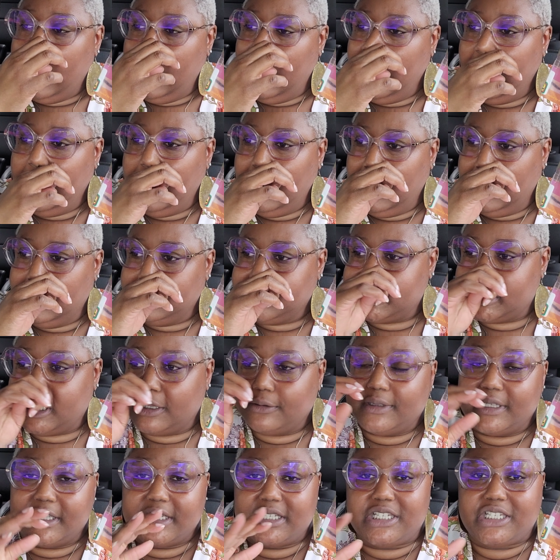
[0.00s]
um
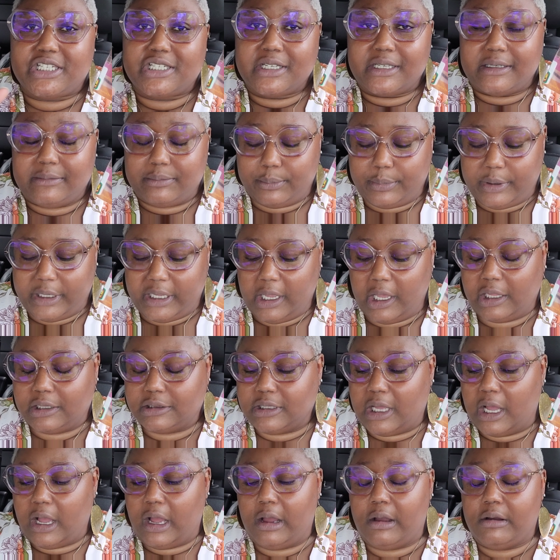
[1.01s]
so this shouldn't be a
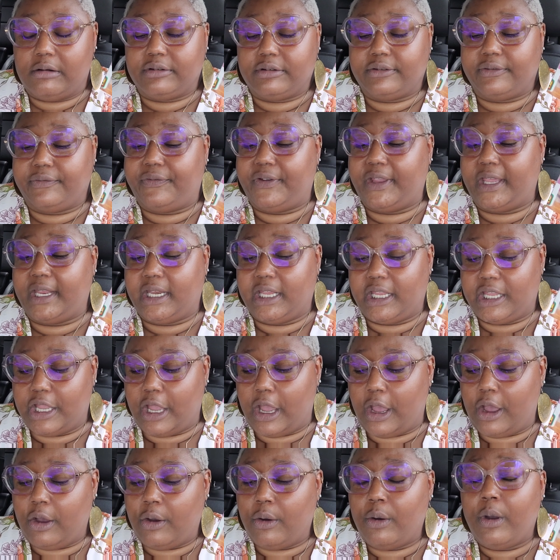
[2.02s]
long
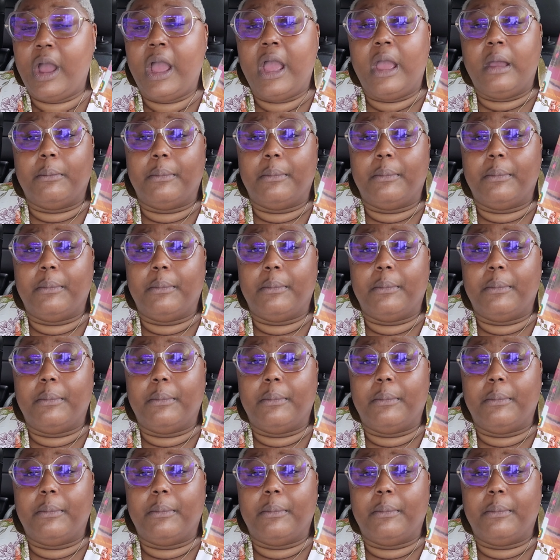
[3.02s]
video